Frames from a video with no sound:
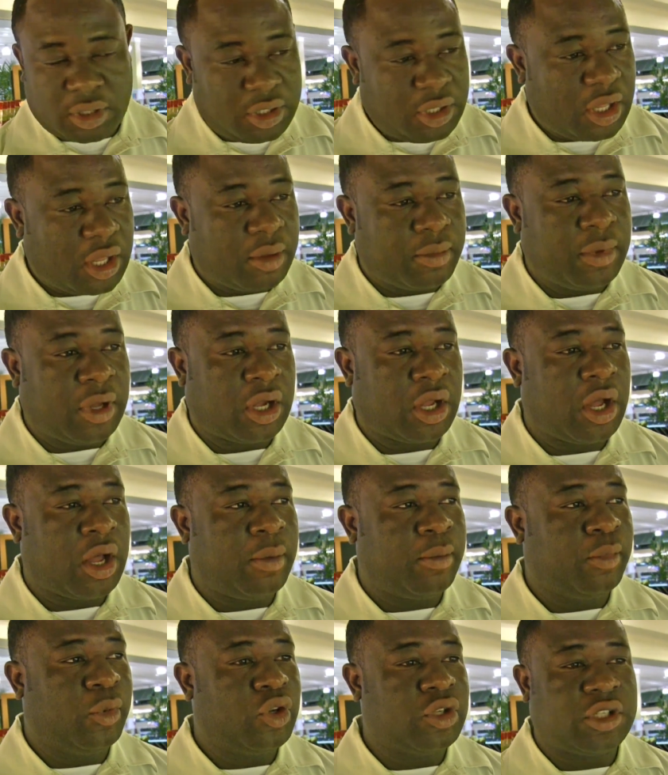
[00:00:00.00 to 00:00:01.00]
Yeah,
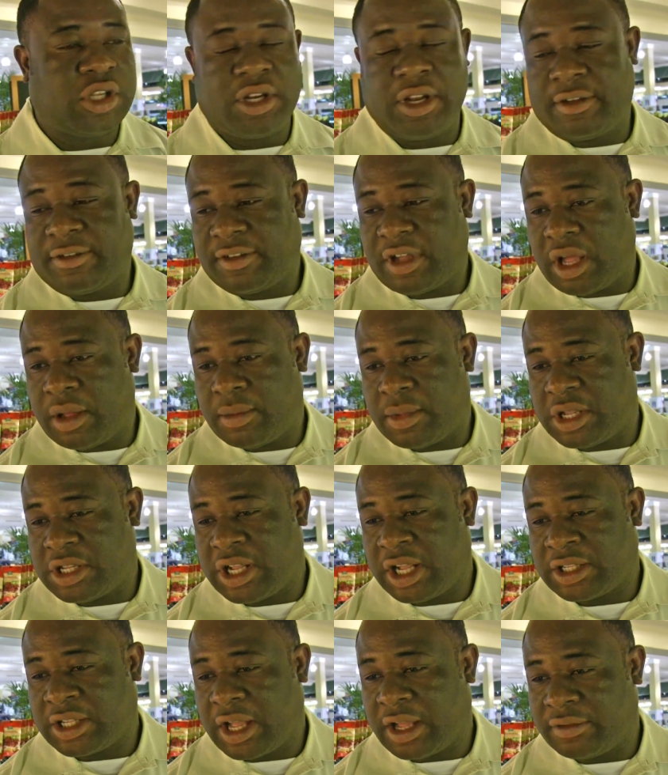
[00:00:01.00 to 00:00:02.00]
because most of the
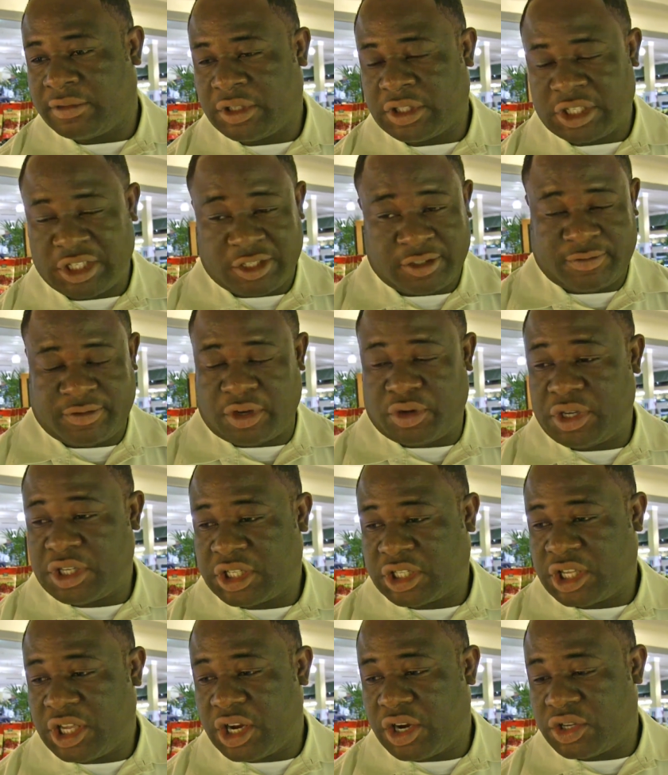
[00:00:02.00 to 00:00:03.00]
farmers that have it is very
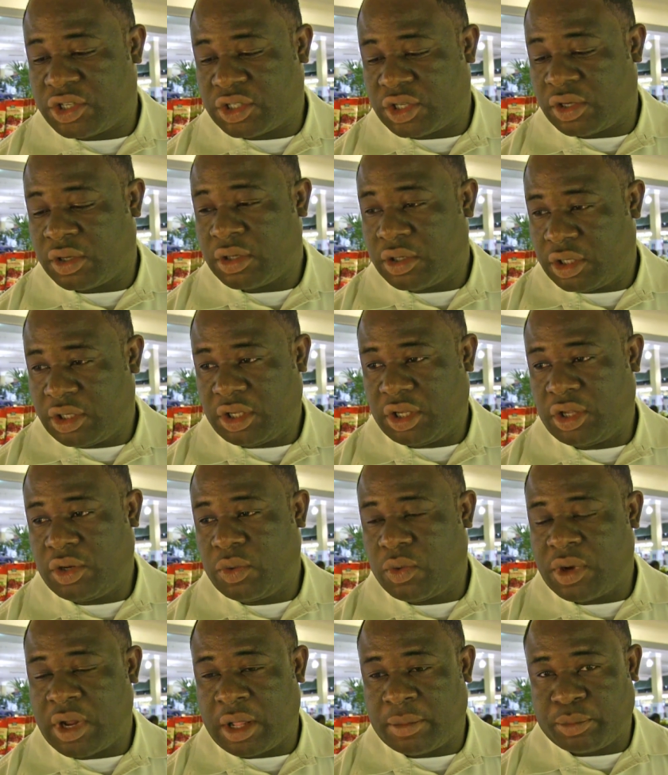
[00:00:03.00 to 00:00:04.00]
scarce, so you
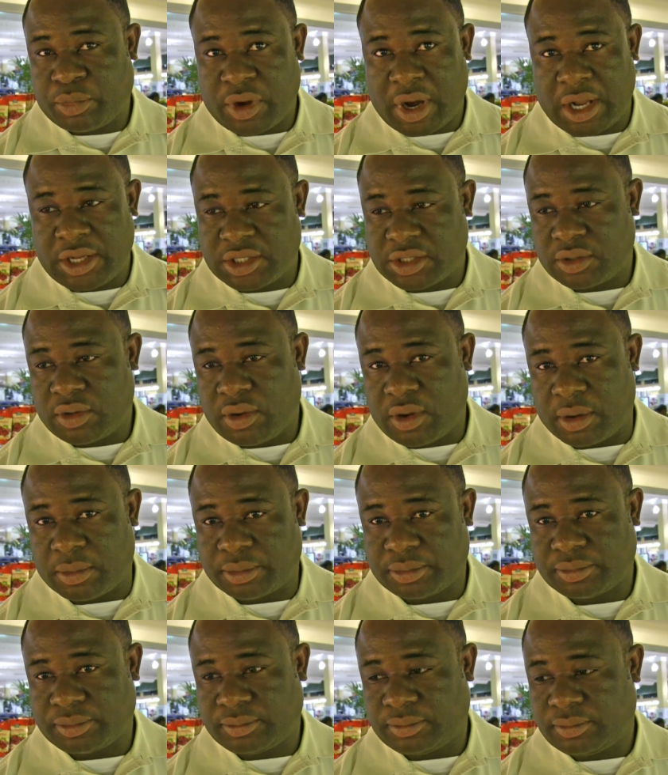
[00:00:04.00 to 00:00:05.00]
know that price go
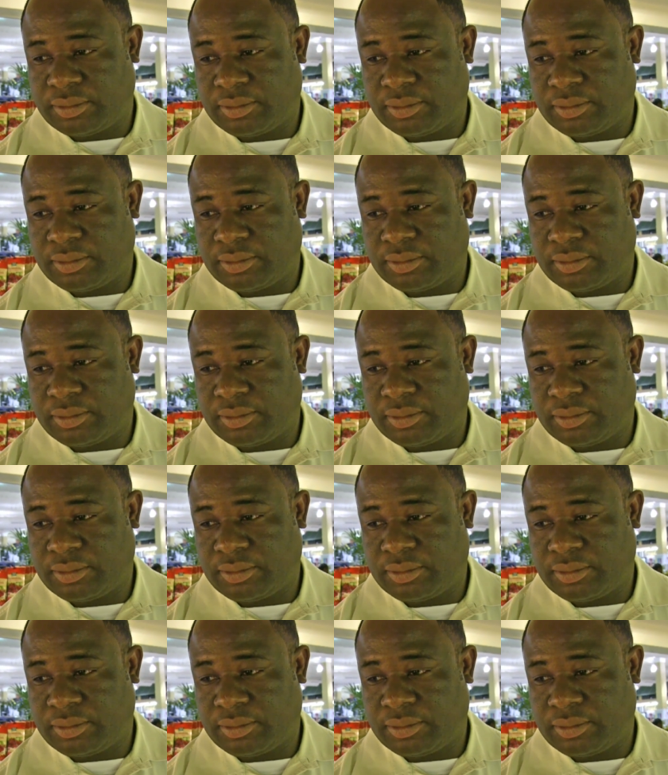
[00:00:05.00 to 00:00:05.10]
up.